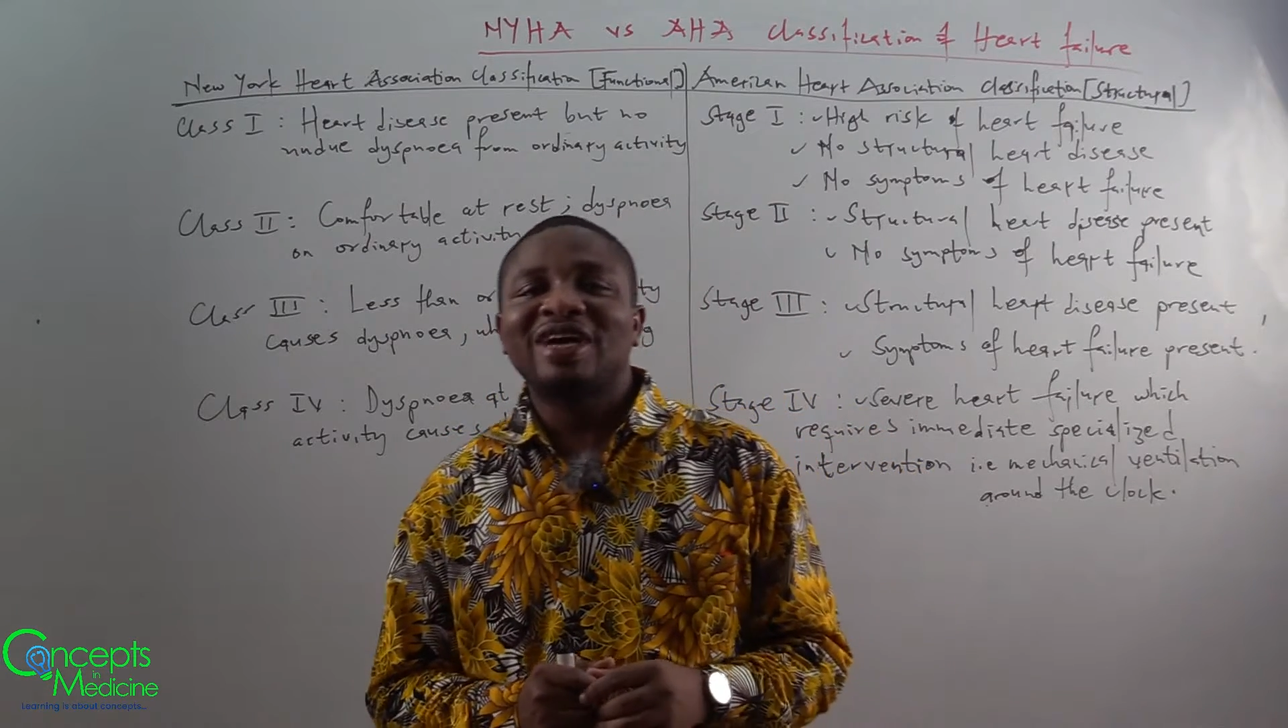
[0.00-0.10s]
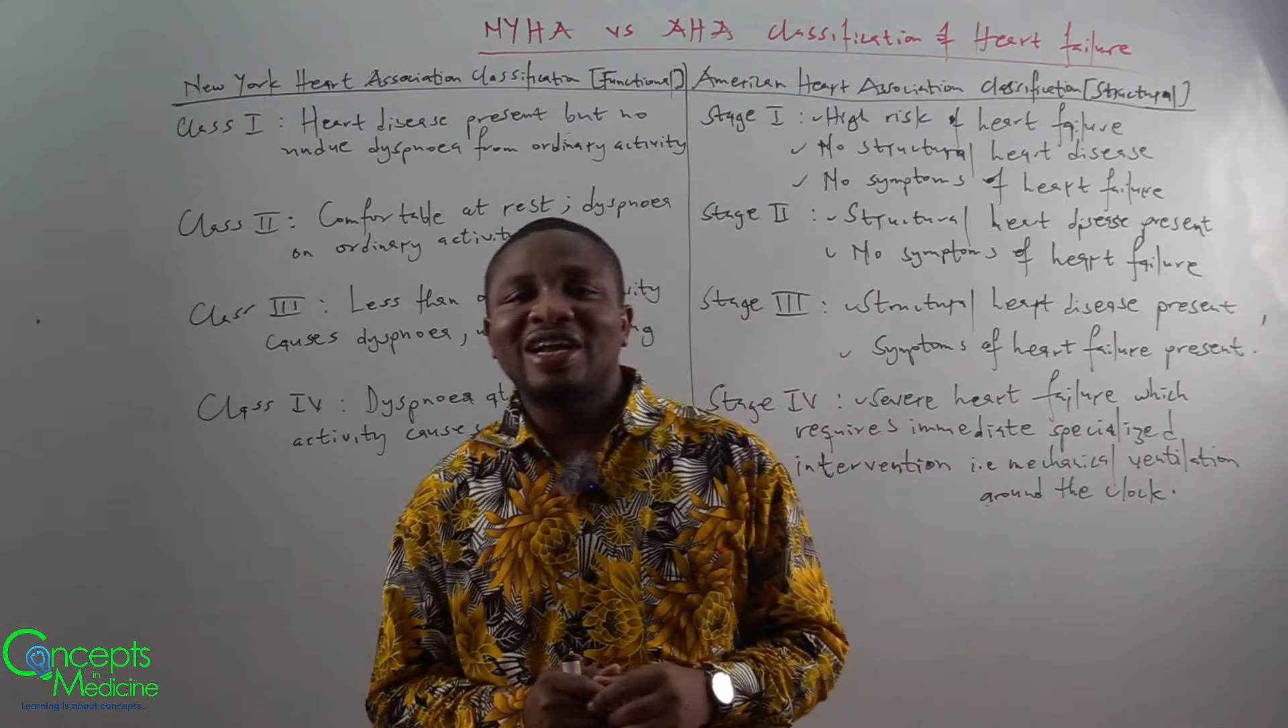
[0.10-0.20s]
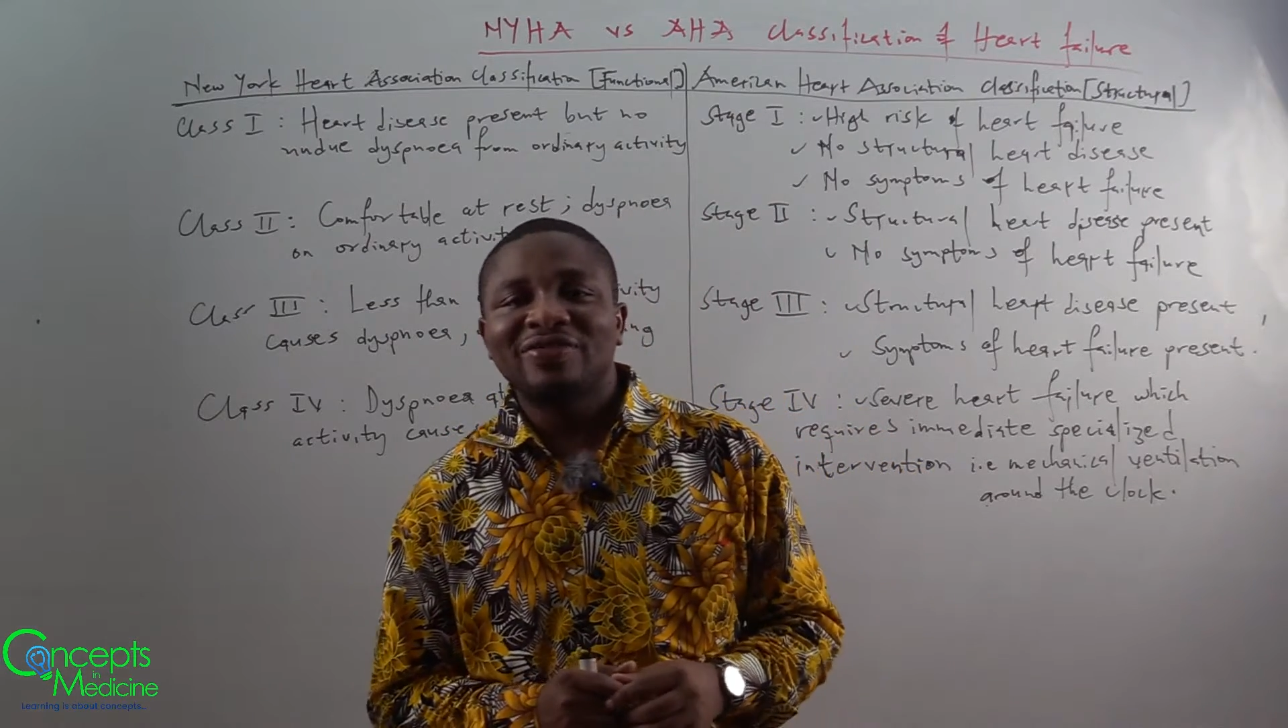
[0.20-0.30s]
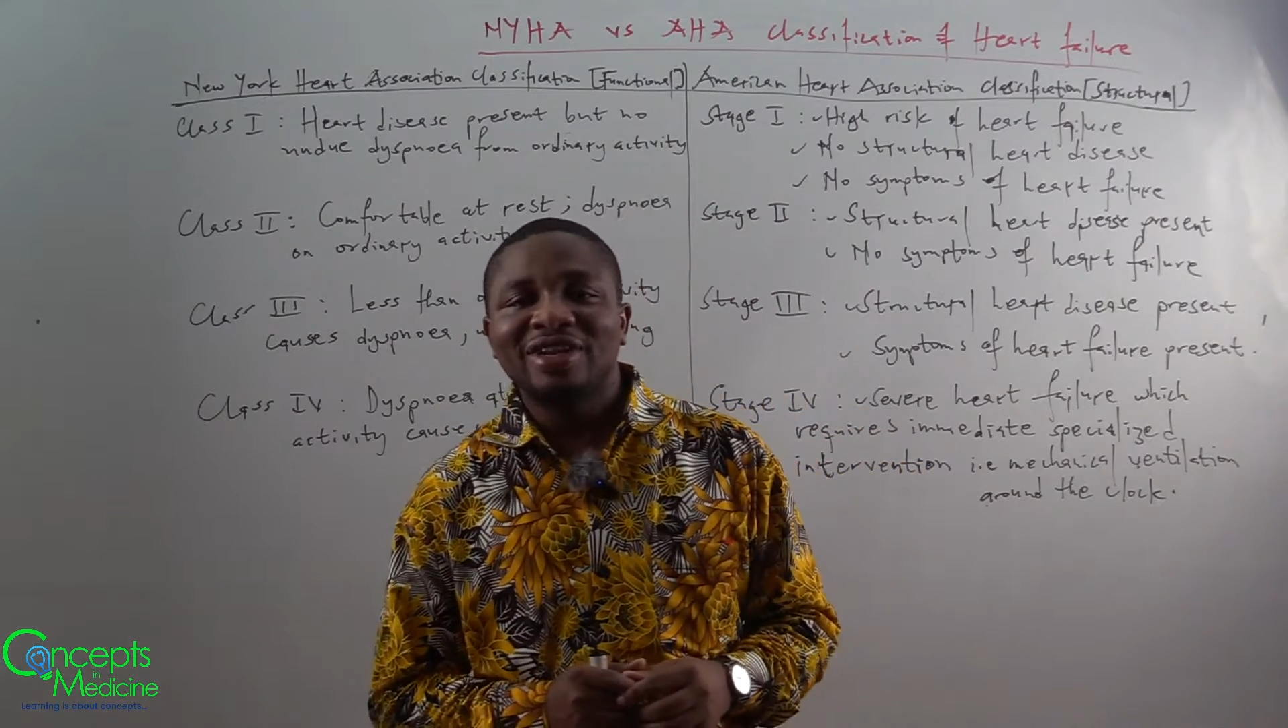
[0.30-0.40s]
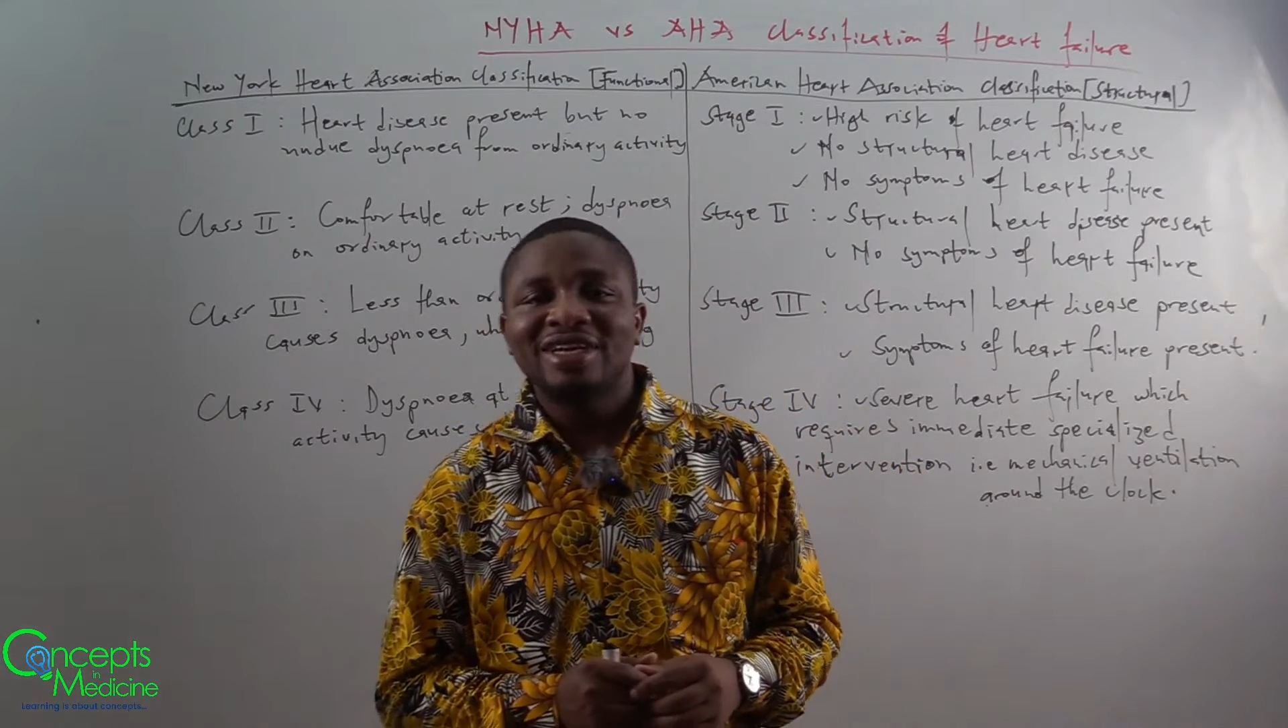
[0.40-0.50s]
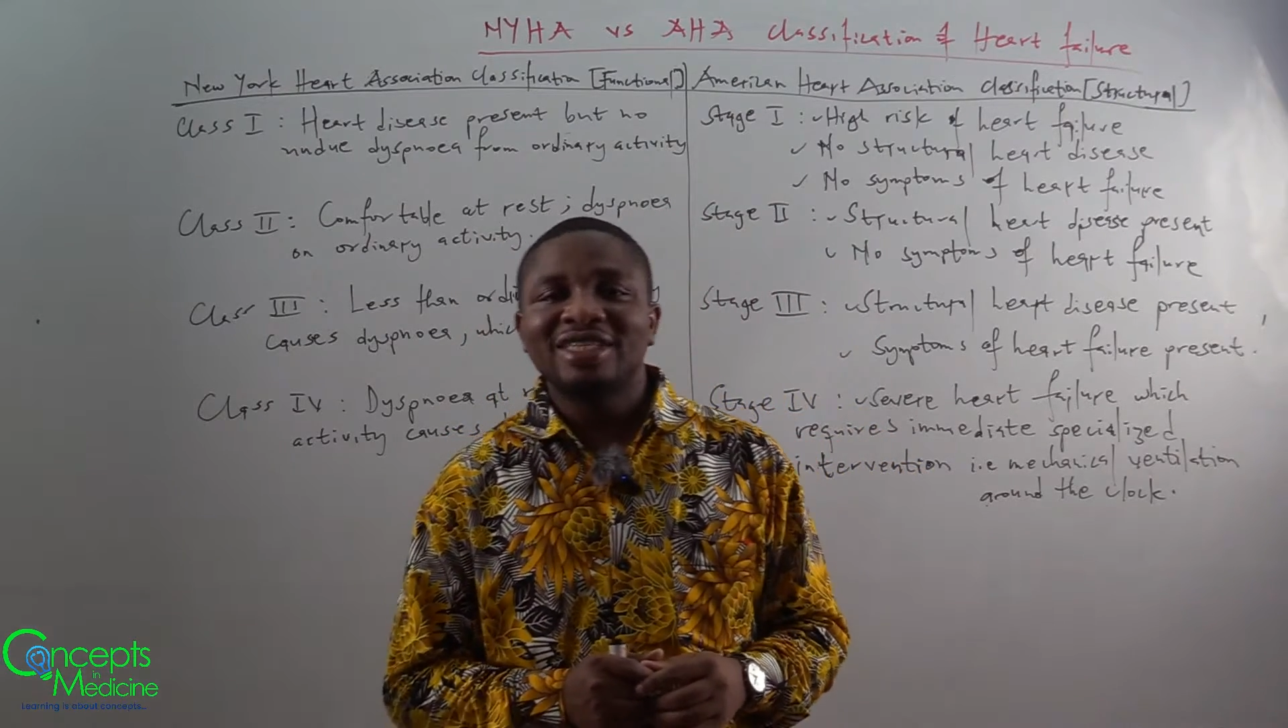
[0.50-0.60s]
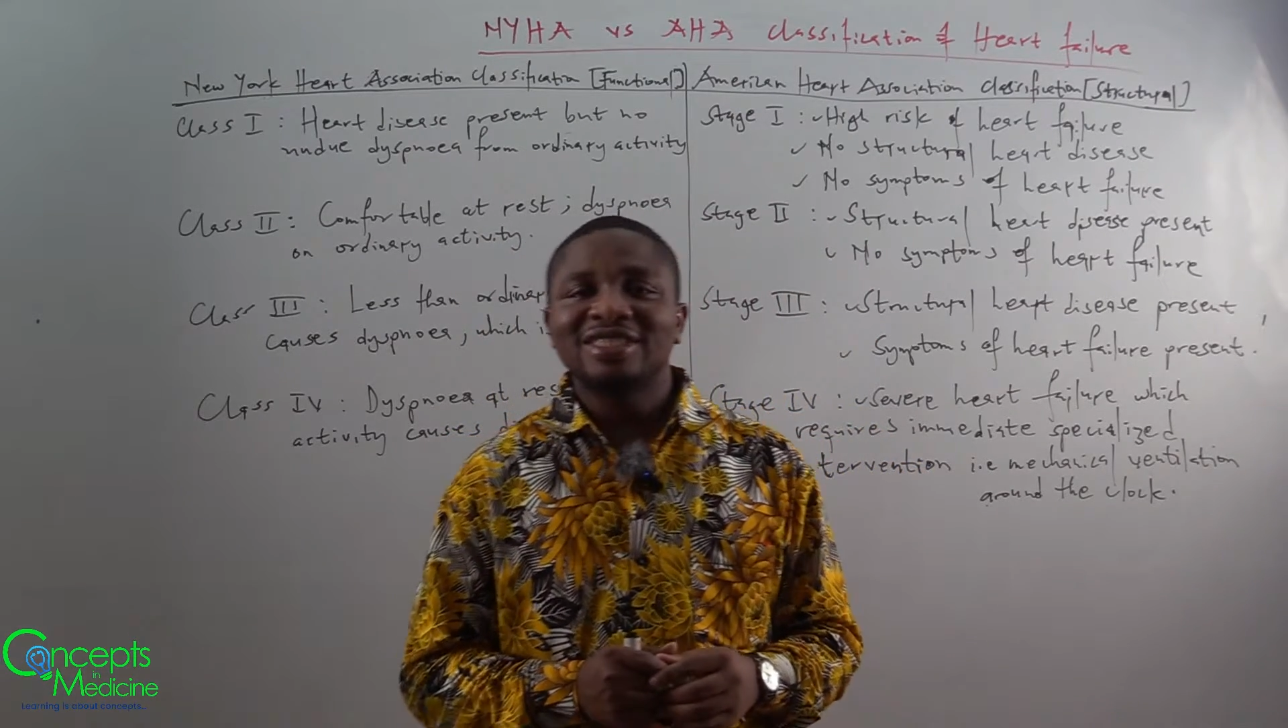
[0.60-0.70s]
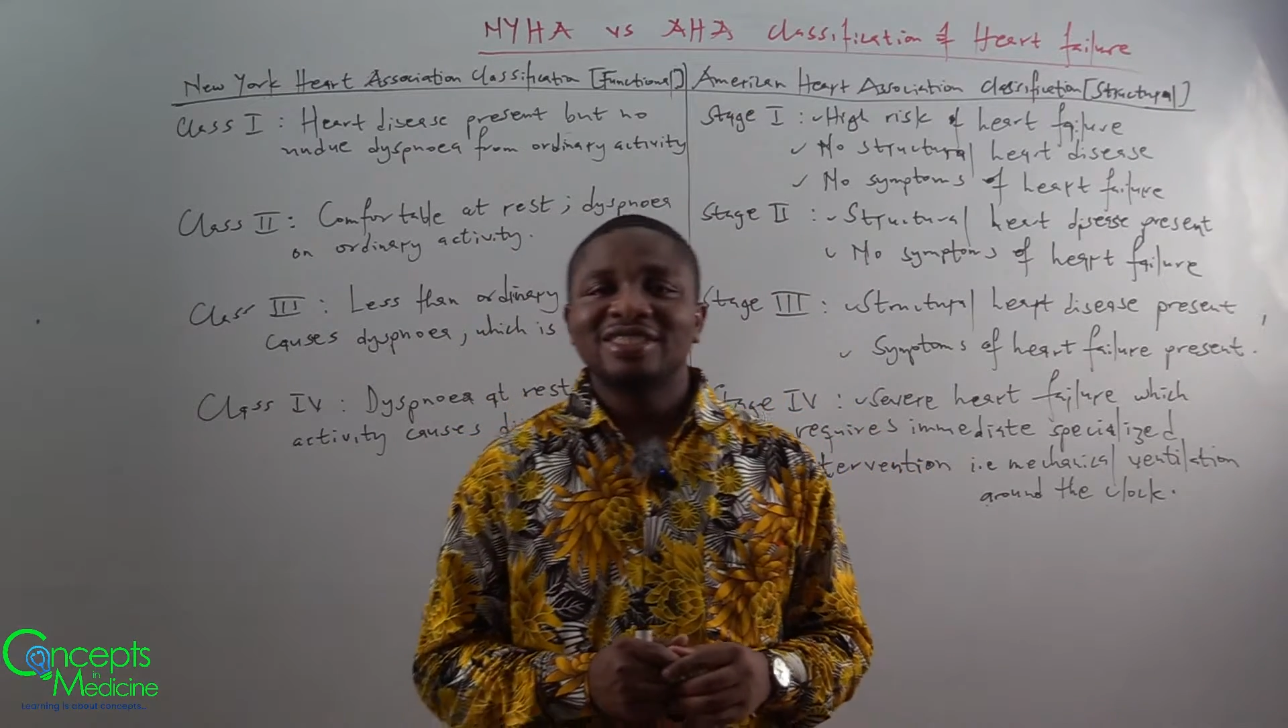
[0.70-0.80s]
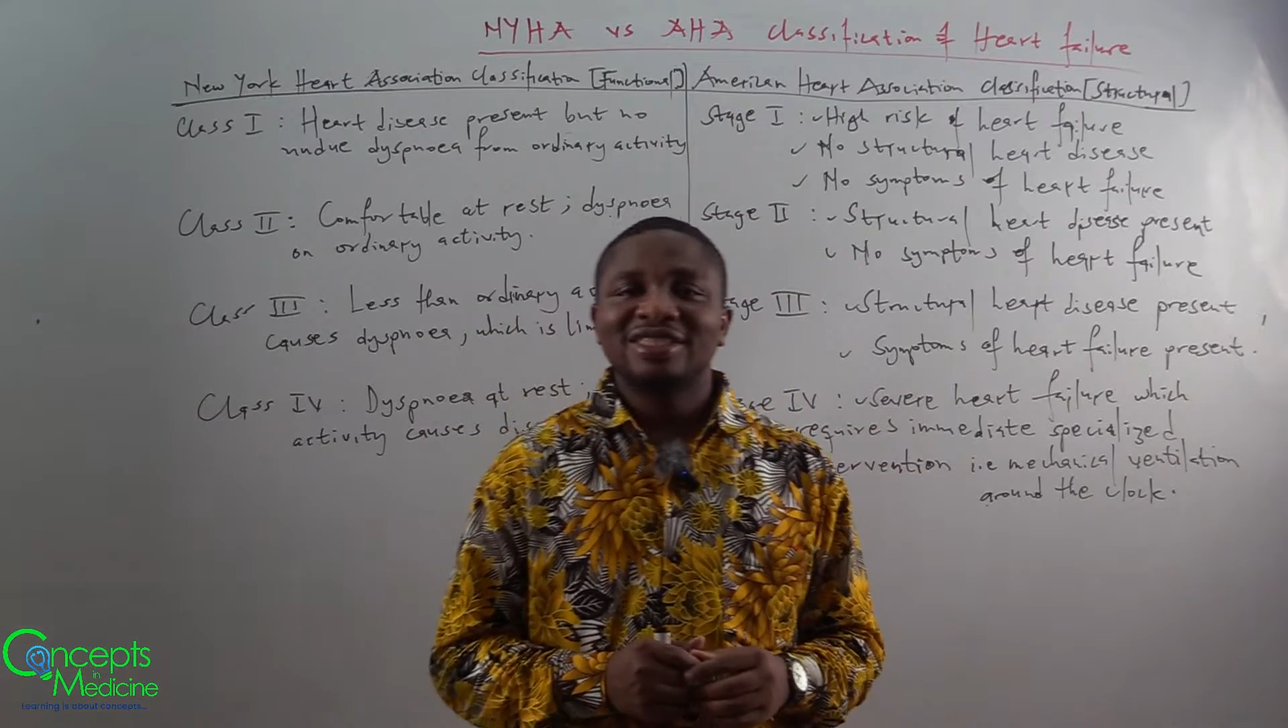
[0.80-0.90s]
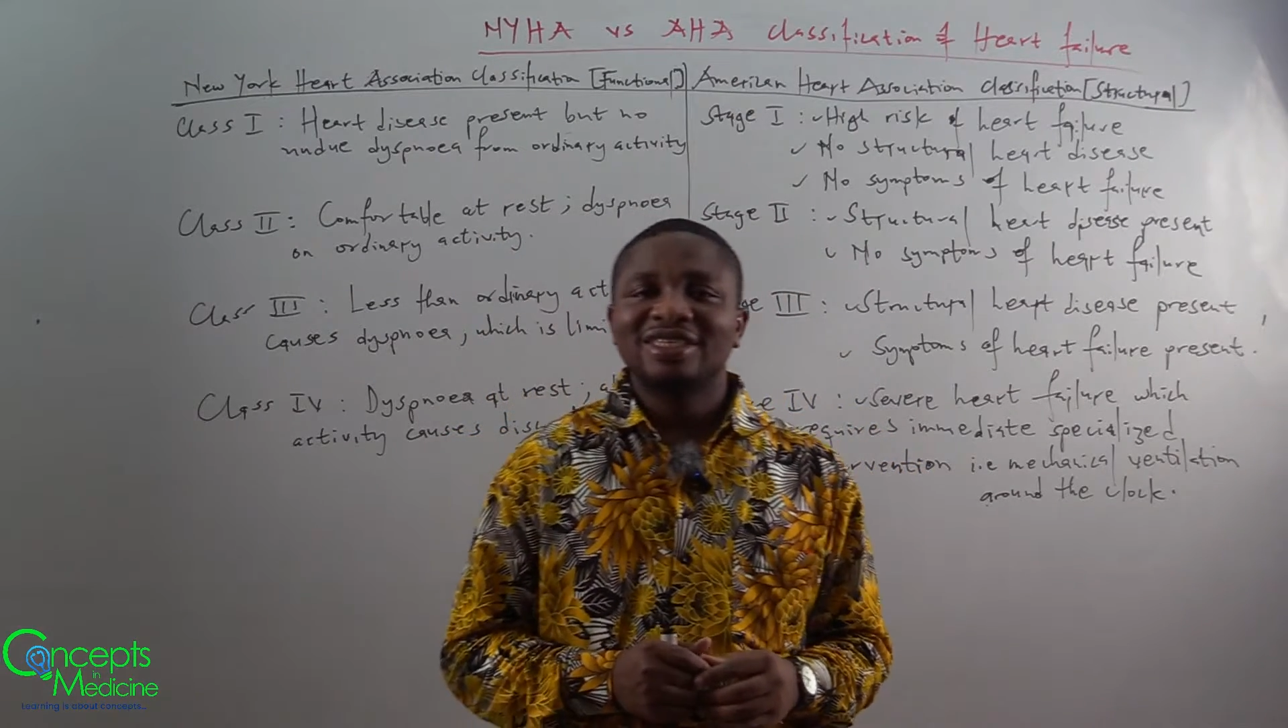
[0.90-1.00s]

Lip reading: of heart failures.